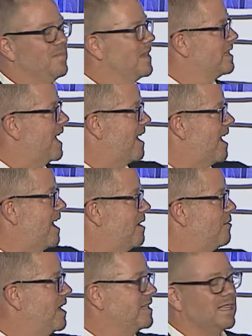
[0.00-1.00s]
That
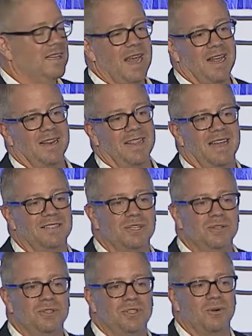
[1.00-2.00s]
high-rise and that
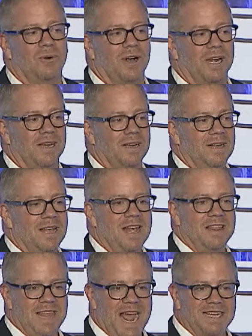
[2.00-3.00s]
2-story.
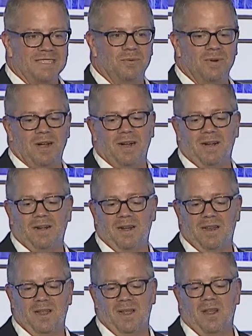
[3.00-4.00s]
That's where
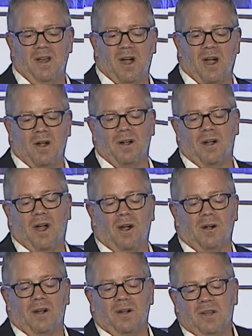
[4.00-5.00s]

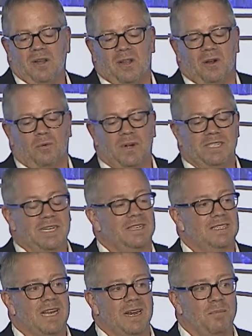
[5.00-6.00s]
our risk
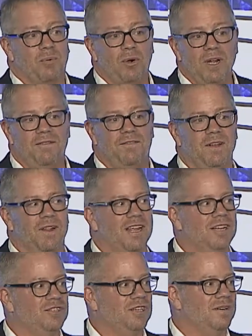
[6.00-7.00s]
insight and pre-fill
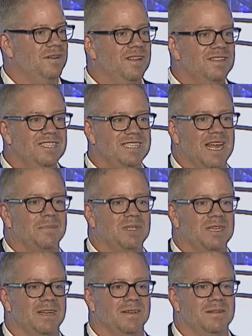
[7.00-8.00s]
engine steps
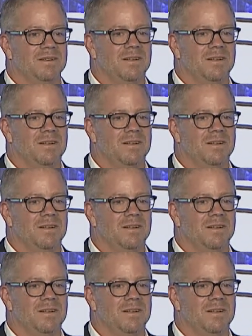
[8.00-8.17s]
in.